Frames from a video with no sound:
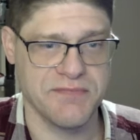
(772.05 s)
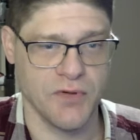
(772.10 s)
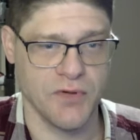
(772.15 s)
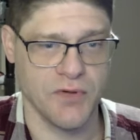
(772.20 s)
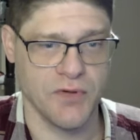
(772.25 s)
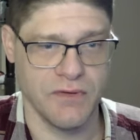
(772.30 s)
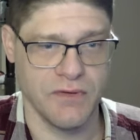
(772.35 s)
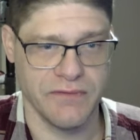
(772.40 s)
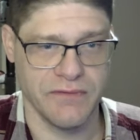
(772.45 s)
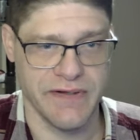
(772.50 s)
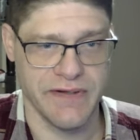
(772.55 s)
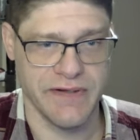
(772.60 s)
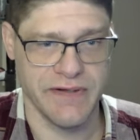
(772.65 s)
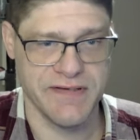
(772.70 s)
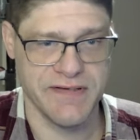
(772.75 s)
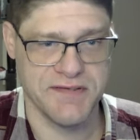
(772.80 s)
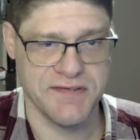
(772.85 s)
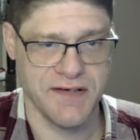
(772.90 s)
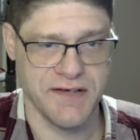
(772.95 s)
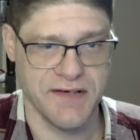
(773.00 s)
move
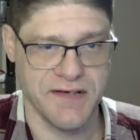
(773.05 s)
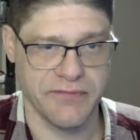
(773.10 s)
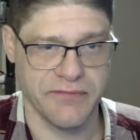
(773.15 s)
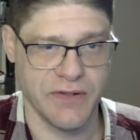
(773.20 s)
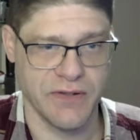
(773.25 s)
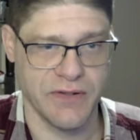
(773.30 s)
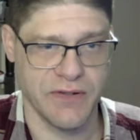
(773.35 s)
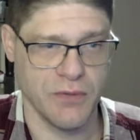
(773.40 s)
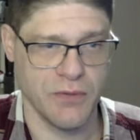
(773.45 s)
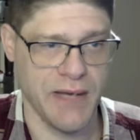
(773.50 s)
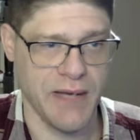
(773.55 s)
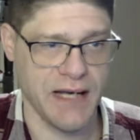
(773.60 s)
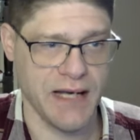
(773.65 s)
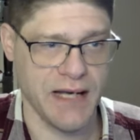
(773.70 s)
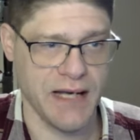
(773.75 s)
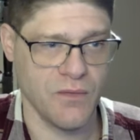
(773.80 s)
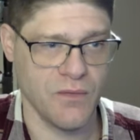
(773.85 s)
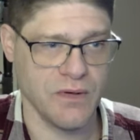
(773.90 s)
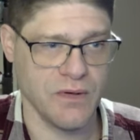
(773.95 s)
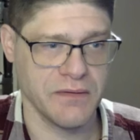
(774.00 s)
is if we go back
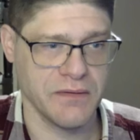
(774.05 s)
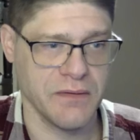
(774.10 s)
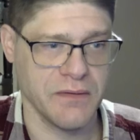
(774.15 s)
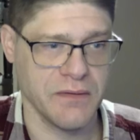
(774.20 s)
one